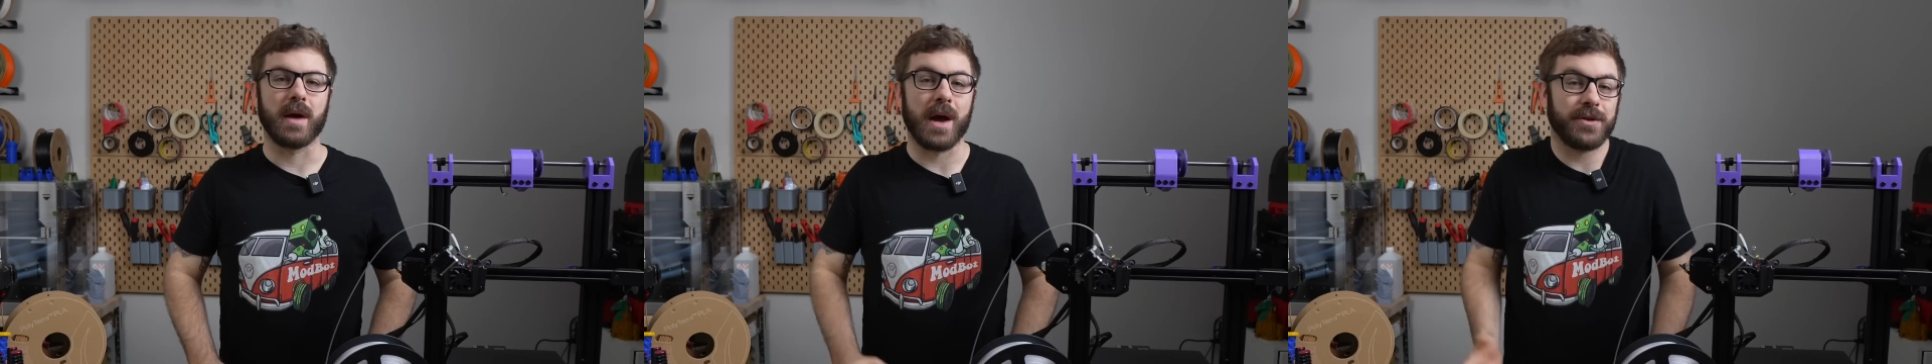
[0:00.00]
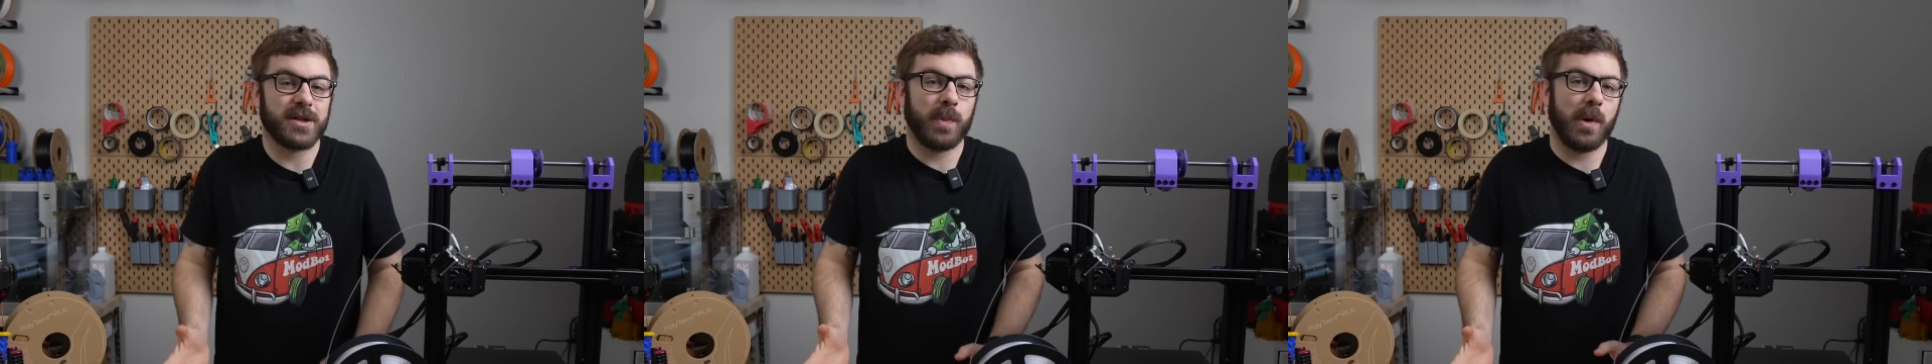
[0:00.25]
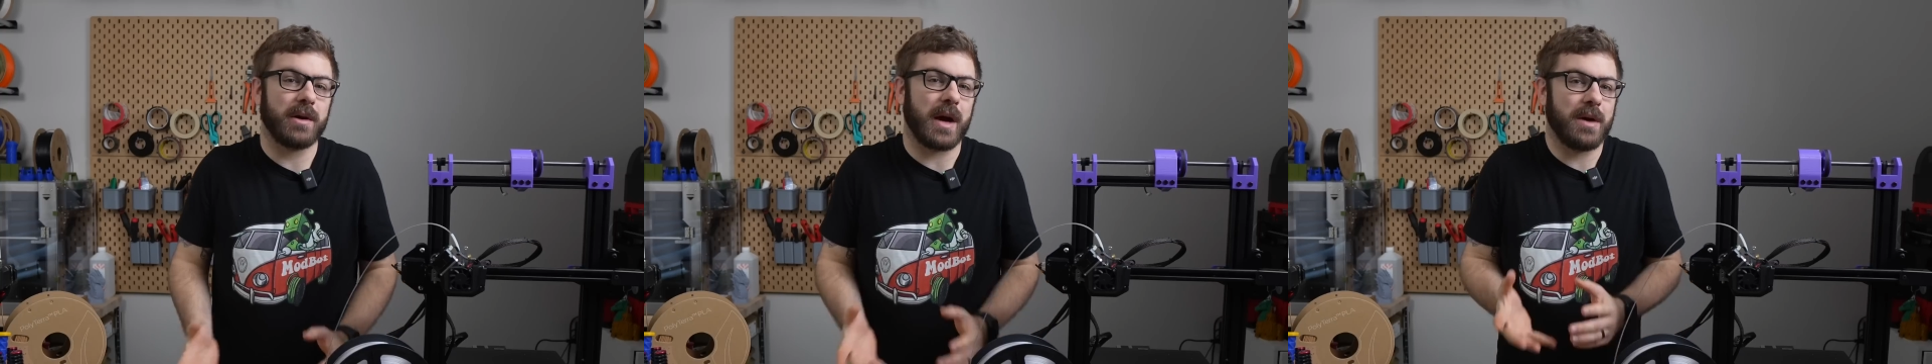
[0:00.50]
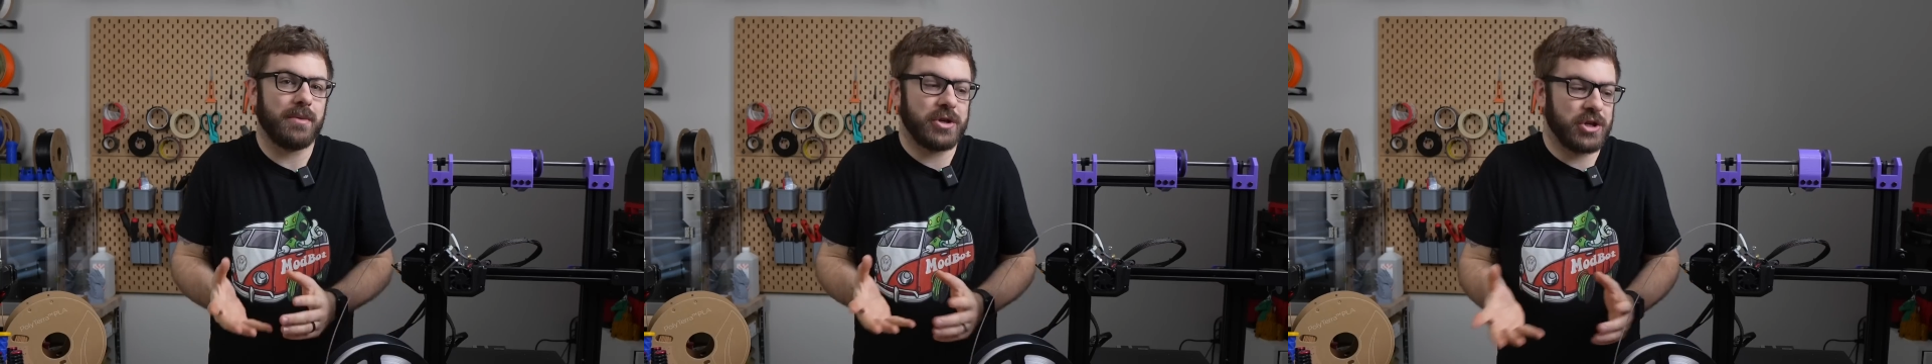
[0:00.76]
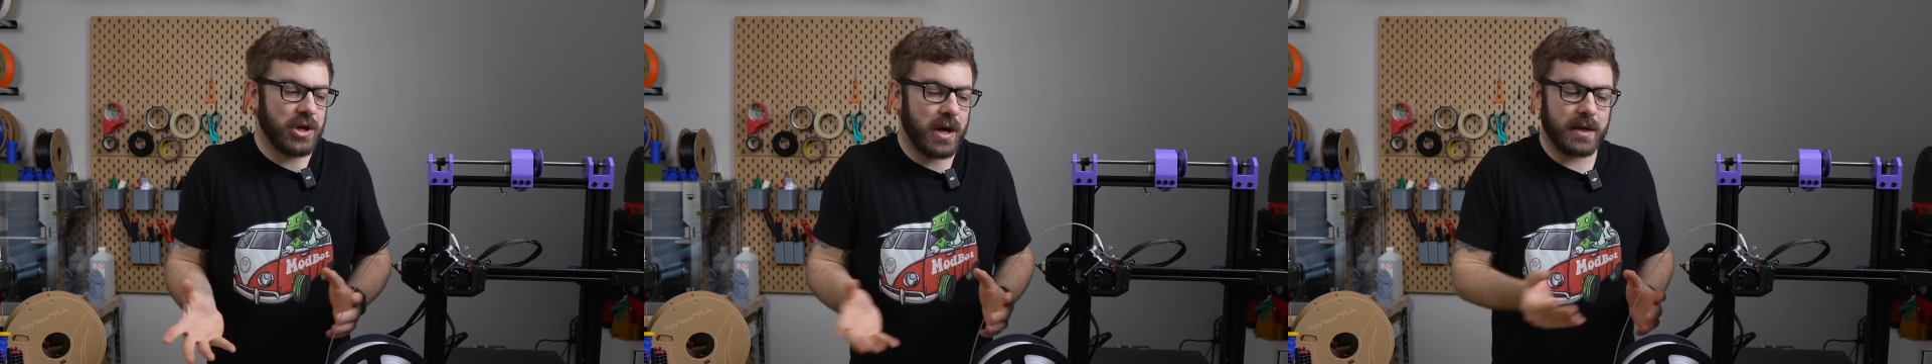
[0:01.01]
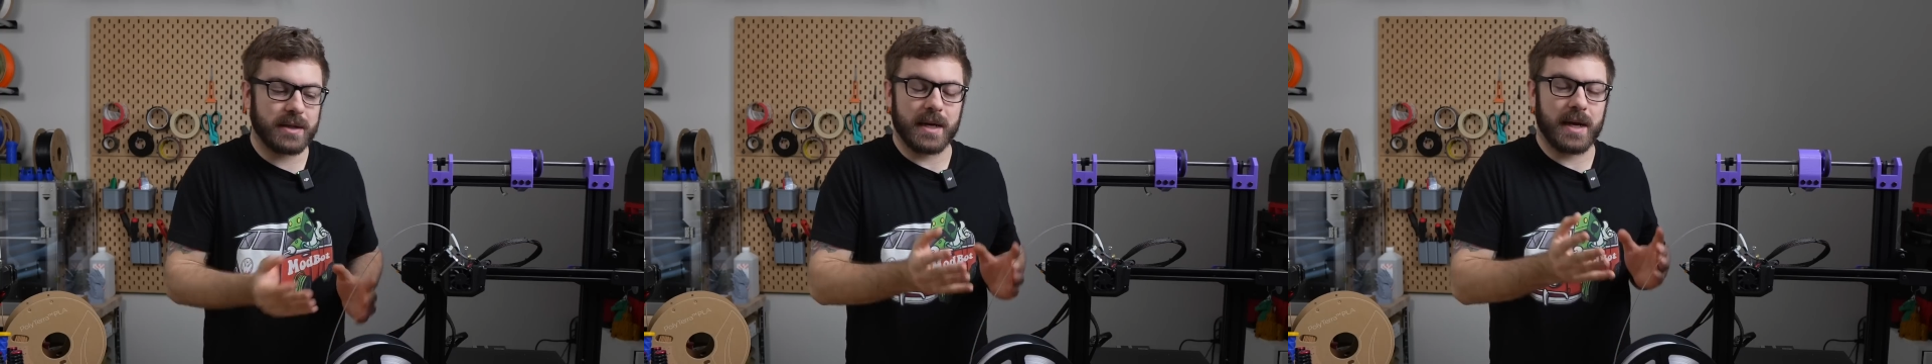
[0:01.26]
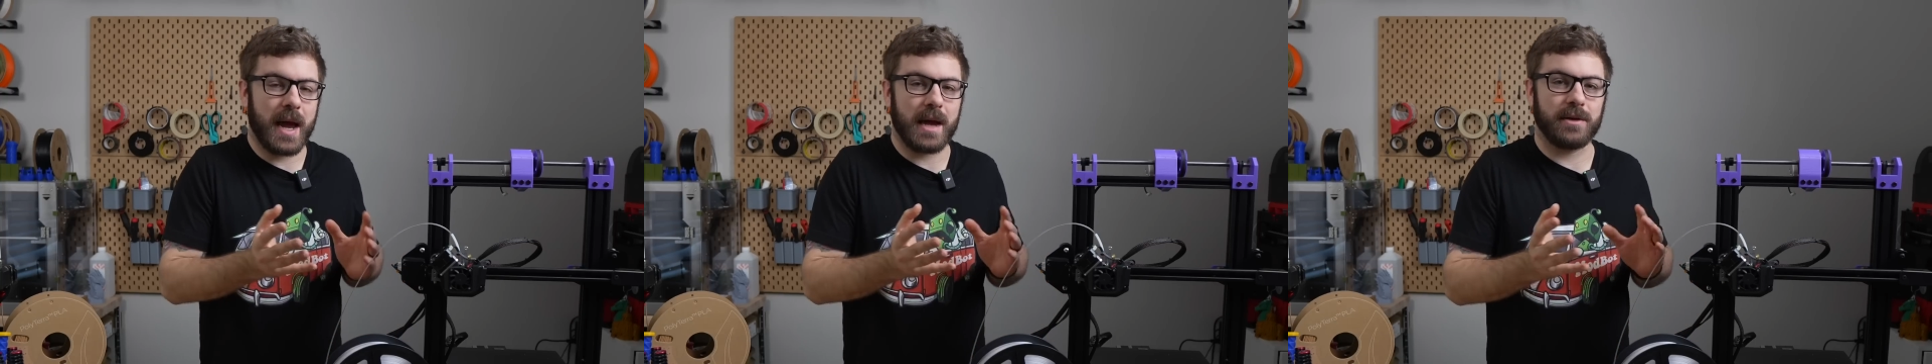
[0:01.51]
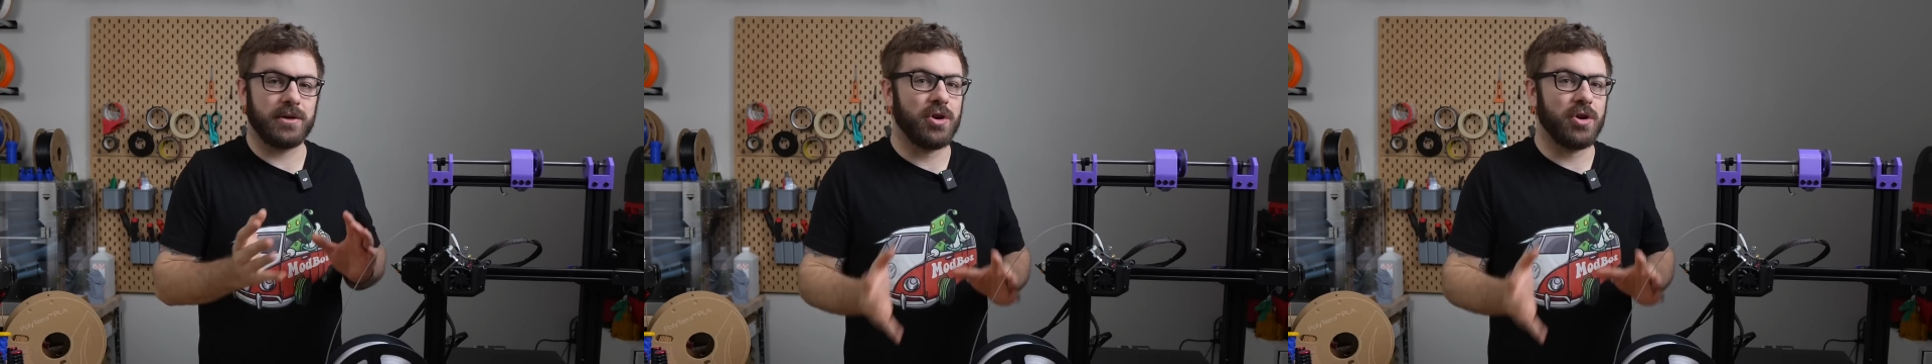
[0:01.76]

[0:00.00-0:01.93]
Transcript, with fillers: At this point, I was shocked and had